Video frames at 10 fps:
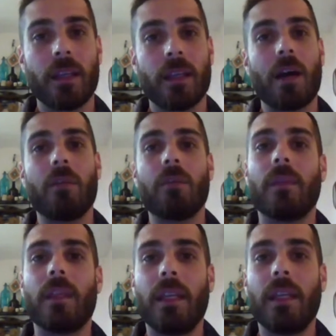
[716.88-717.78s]
Now,
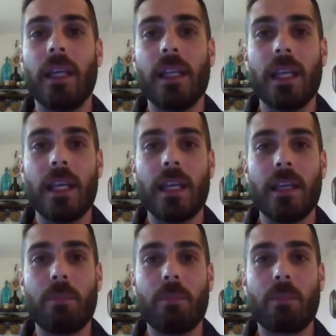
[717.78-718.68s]
in
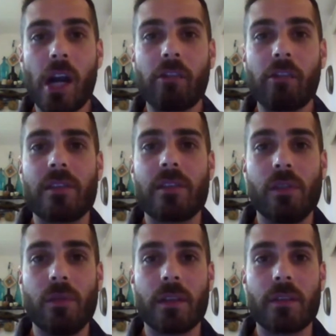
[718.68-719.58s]
a progress
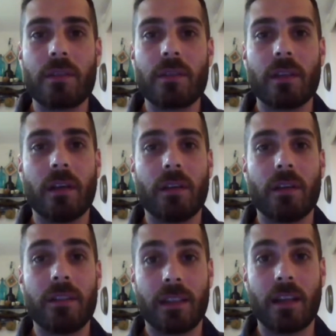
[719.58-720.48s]
to this
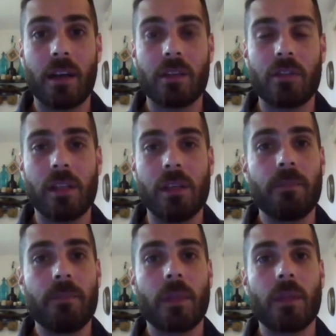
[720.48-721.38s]
technology,
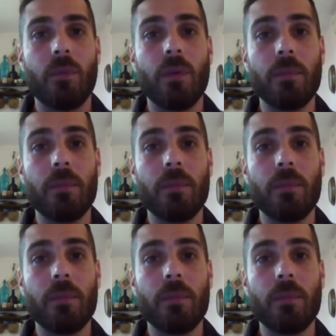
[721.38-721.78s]
we'll